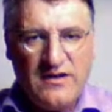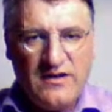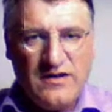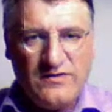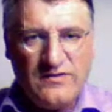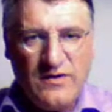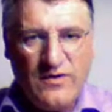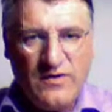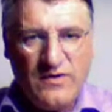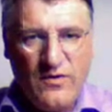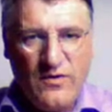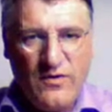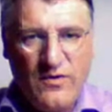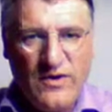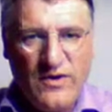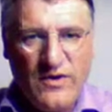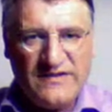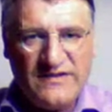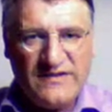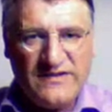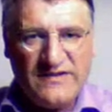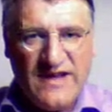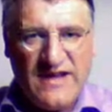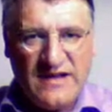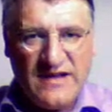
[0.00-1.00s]
so what
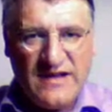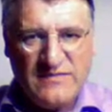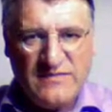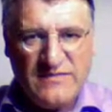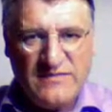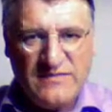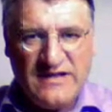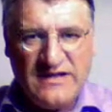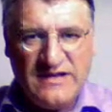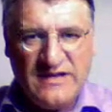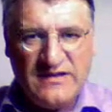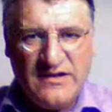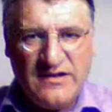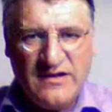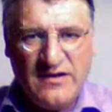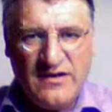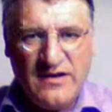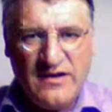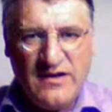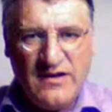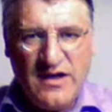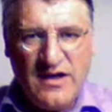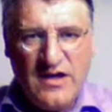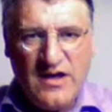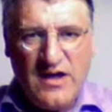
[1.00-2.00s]
does that
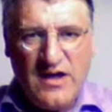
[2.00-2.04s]
mean?